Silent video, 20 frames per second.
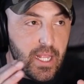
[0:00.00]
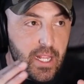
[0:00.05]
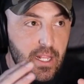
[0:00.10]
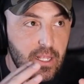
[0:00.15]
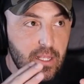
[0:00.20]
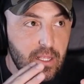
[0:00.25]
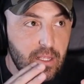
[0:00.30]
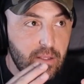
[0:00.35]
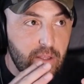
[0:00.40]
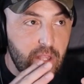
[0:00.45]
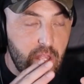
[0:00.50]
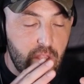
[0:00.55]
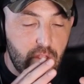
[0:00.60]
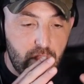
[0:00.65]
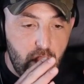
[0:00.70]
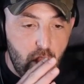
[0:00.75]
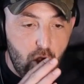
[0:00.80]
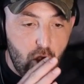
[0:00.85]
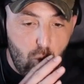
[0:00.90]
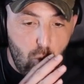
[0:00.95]

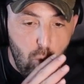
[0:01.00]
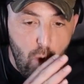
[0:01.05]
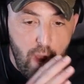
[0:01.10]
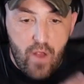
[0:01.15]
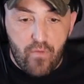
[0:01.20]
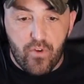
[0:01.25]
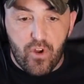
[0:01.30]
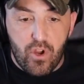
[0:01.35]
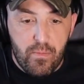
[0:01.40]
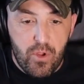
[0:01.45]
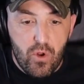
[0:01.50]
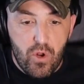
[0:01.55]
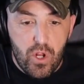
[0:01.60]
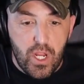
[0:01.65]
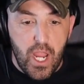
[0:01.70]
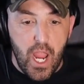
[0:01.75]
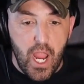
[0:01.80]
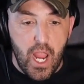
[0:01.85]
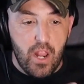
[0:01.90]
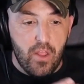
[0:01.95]
their way of
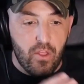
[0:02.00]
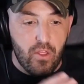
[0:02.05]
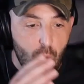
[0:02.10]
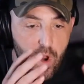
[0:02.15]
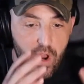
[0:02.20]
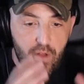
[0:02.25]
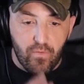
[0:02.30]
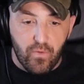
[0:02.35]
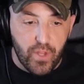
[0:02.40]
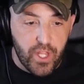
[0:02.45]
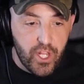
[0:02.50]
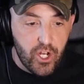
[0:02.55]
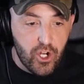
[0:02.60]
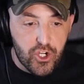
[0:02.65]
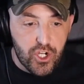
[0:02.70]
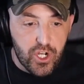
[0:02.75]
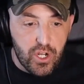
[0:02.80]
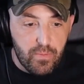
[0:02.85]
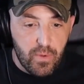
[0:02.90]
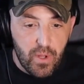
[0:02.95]
communicating, their way of
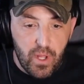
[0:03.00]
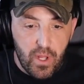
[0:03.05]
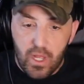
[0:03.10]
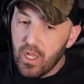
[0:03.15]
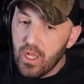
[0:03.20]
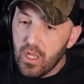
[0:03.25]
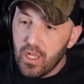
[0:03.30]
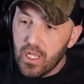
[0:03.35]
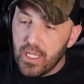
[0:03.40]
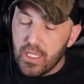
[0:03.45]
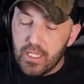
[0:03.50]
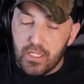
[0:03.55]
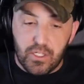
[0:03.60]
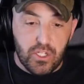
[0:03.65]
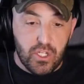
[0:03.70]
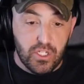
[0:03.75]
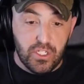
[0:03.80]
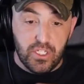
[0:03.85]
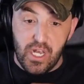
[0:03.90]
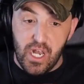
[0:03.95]
leadership
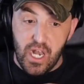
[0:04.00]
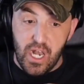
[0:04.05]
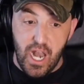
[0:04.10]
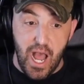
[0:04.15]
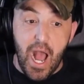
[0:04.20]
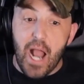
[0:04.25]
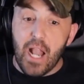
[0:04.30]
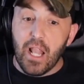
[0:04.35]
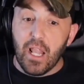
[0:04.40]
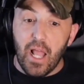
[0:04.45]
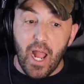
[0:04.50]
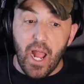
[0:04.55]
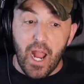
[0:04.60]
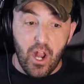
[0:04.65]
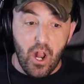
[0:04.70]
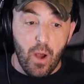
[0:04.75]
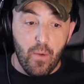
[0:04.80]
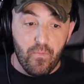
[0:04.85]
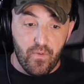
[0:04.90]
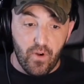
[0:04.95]
does not line
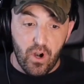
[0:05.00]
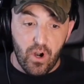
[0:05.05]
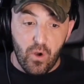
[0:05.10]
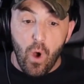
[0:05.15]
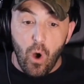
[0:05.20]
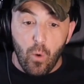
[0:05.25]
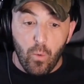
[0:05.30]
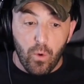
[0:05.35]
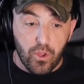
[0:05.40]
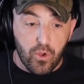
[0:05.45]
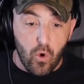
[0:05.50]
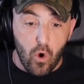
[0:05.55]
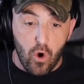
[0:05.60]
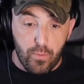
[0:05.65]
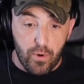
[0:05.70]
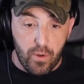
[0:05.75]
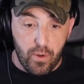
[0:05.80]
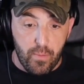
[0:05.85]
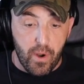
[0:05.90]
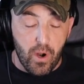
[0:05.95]
up very well with
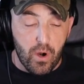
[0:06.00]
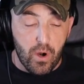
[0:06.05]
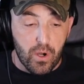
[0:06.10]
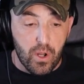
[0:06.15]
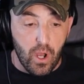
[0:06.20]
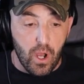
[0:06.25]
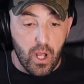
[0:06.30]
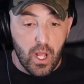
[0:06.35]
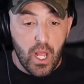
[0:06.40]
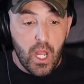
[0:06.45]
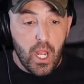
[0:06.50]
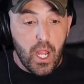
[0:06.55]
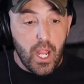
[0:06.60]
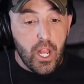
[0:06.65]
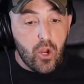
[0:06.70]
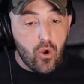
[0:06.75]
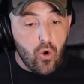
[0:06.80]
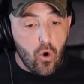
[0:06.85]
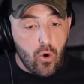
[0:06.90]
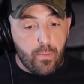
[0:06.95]
corporate America. And
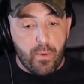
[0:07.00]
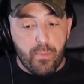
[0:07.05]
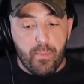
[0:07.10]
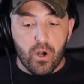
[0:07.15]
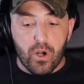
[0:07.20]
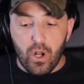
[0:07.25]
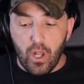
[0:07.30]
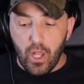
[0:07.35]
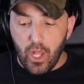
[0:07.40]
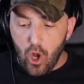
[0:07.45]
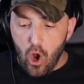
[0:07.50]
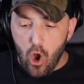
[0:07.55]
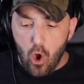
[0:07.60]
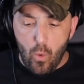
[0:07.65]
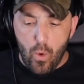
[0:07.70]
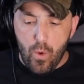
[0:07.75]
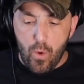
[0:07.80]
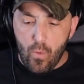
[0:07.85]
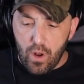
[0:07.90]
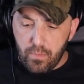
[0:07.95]
corporate America, like, oh, we
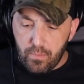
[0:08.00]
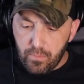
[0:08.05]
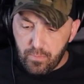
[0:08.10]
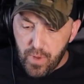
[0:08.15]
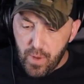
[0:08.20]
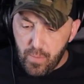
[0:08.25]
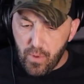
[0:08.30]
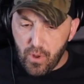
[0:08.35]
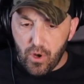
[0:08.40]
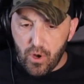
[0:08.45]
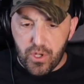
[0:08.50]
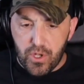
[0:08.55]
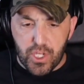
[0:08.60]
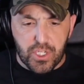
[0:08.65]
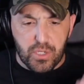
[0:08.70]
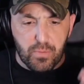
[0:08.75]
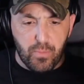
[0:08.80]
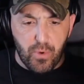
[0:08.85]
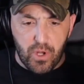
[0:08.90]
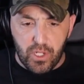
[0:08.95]
want people that are
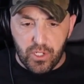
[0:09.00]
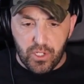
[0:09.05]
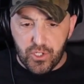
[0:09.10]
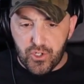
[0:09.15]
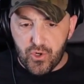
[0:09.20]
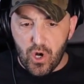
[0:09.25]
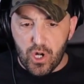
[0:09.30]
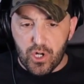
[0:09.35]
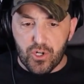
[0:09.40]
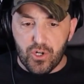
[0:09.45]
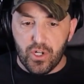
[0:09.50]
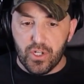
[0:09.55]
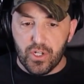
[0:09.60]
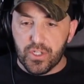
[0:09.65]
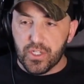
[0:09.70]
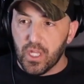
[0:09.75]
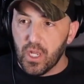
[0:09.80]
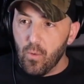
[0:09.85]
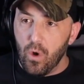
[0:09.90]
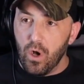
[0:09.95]
disciplined and structured. And it's
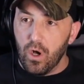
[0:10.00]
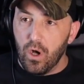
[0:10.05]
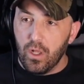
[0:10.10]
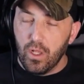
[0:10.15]
like, well,